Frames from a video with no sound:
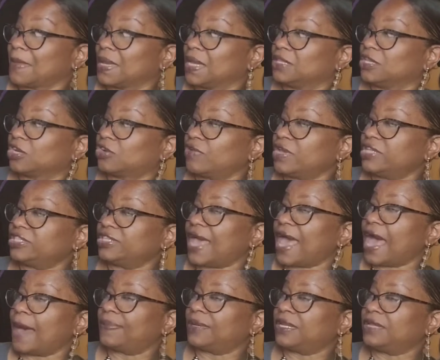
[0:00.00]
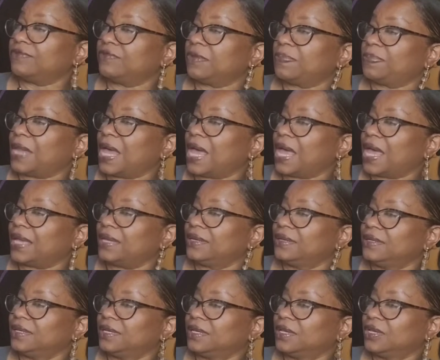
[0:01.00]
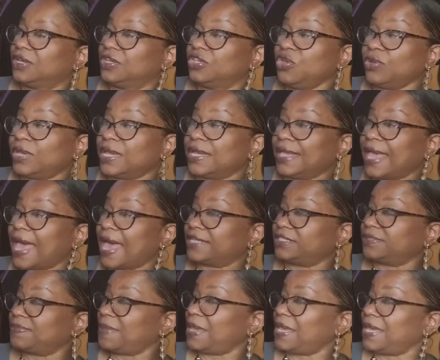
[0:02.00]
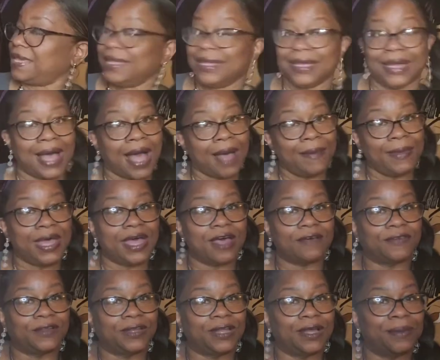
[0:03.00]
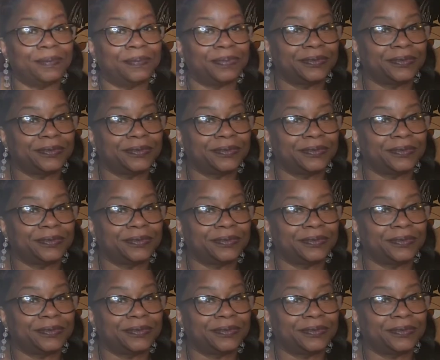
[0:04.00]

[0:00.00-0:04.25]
The creature happily replied, "You can catch me, I'm a heffalump."